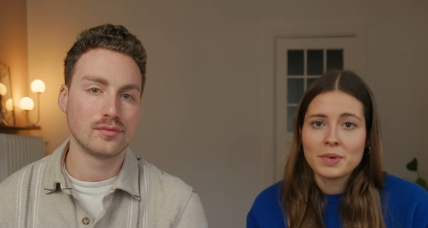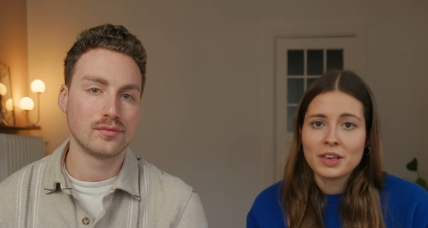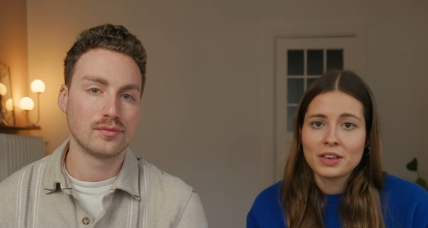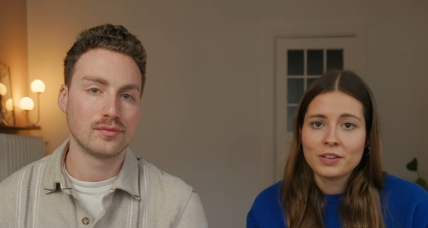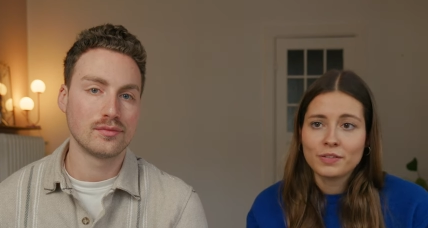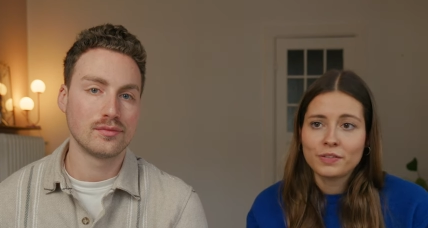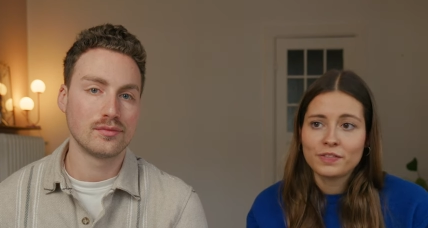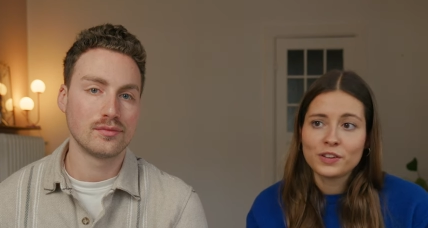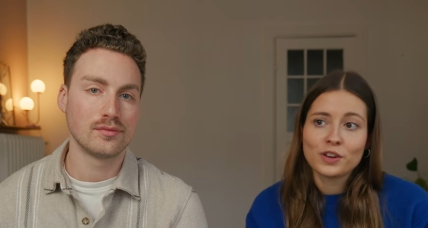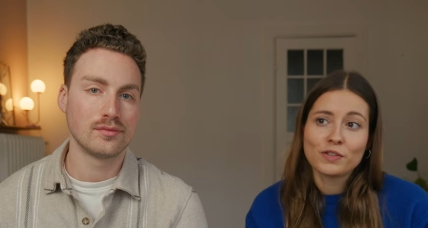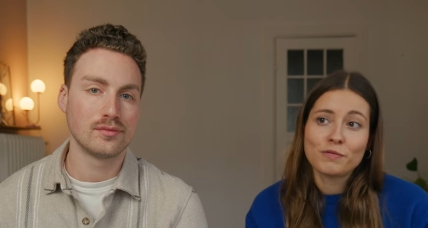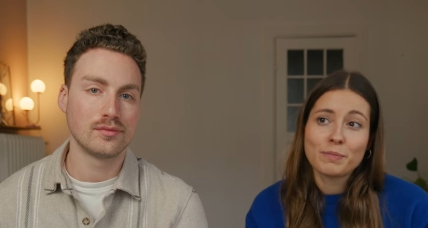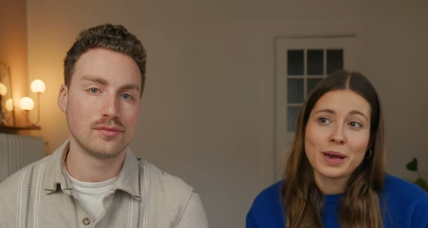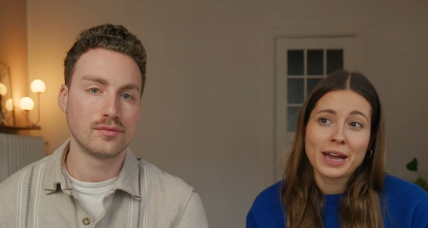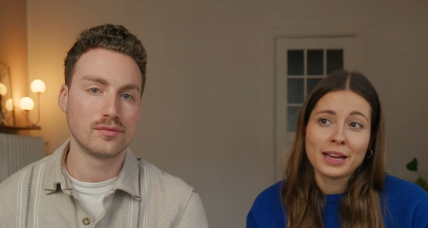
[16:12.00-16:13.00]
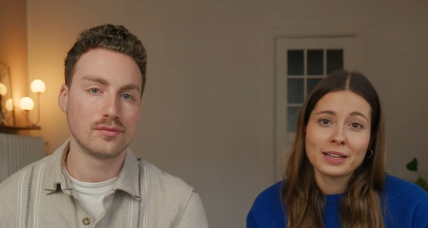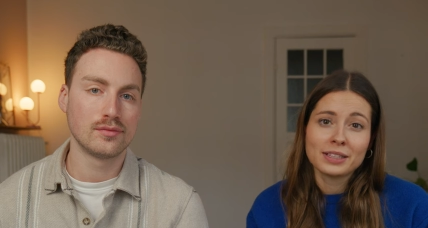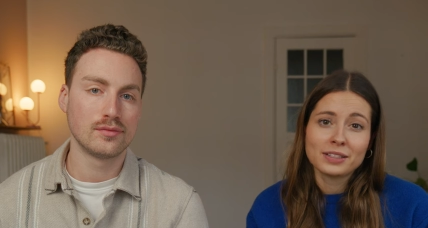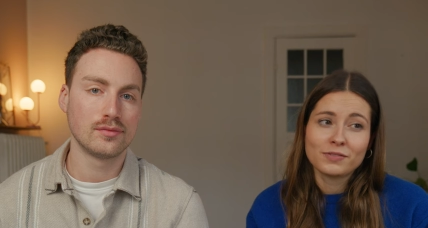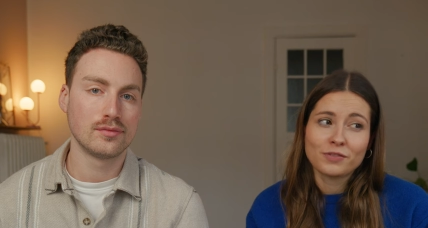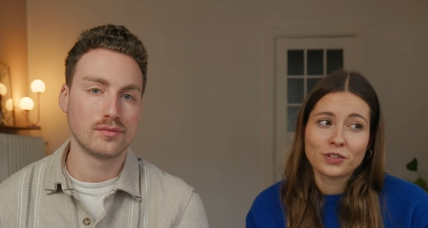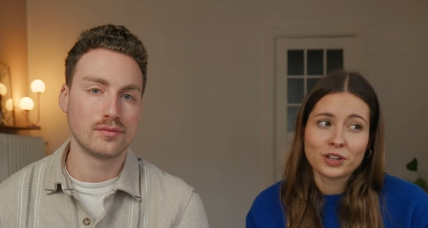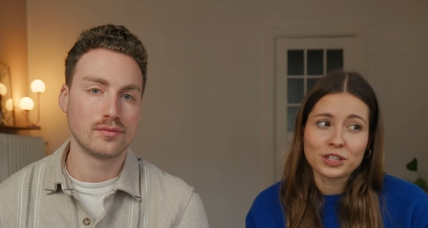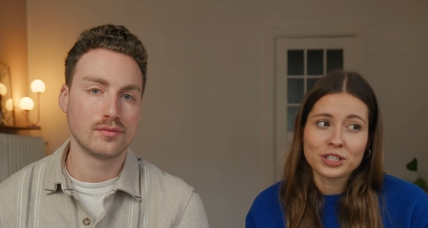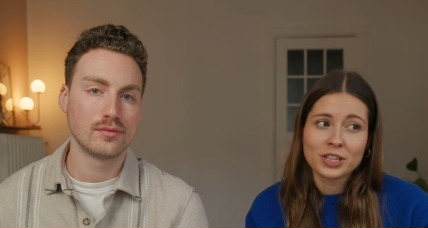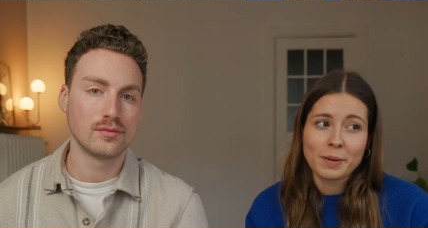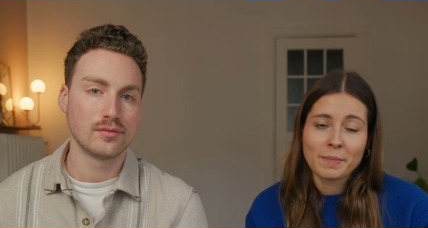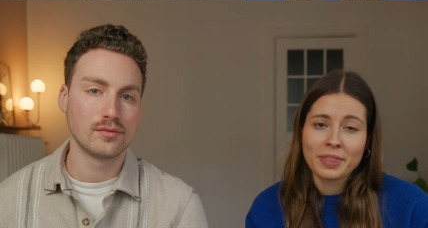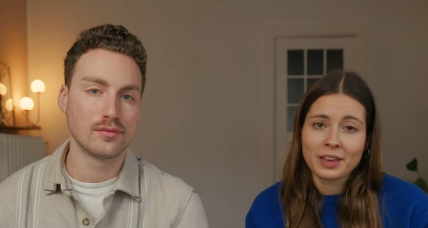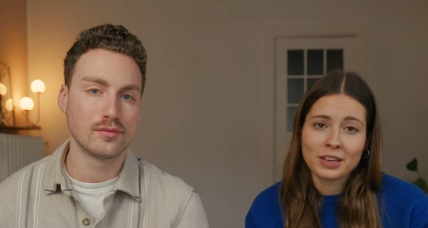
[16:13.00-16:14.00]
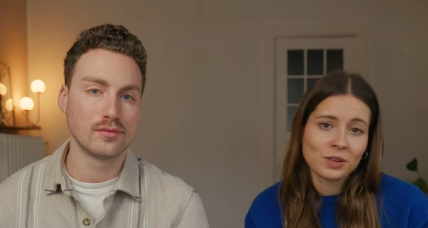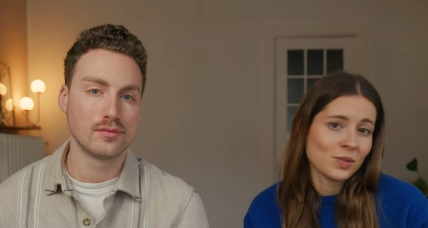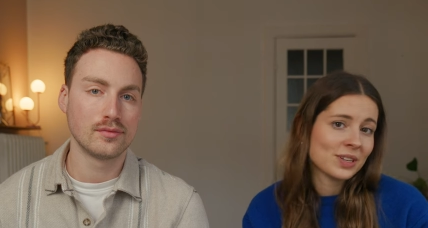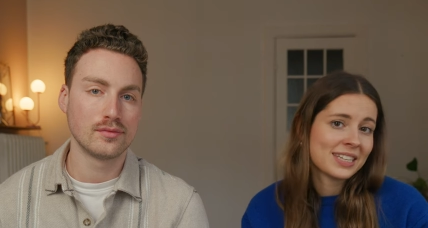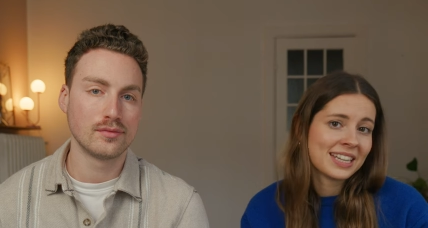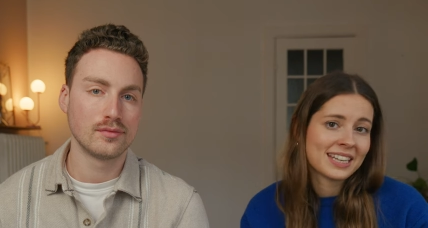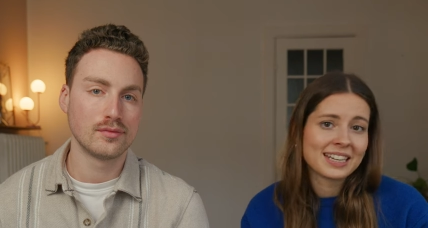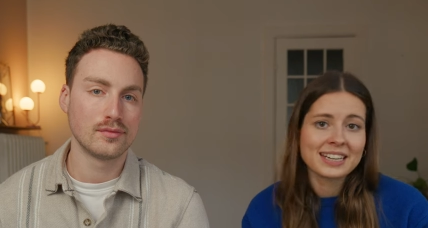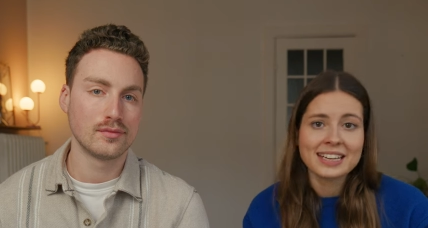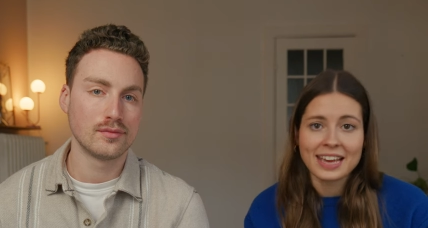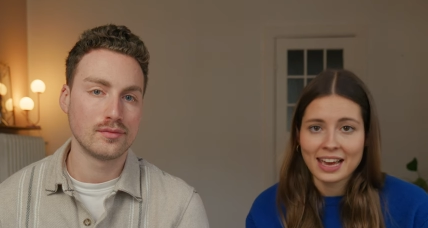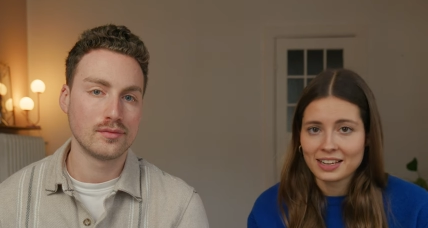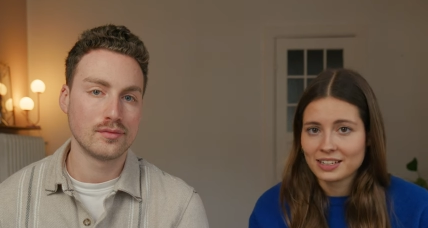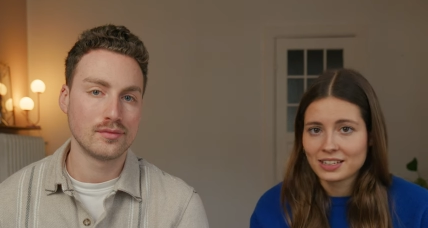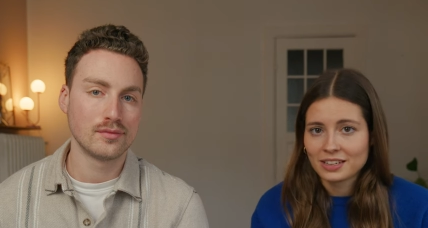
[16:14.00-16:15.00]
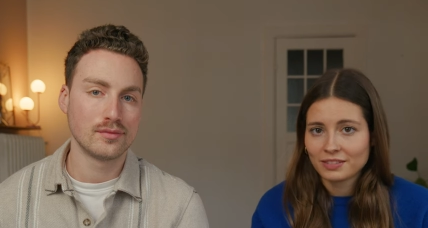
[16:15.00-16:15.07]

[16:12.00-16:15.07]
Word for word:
Speaker 1: if you've paid for something you didn't get.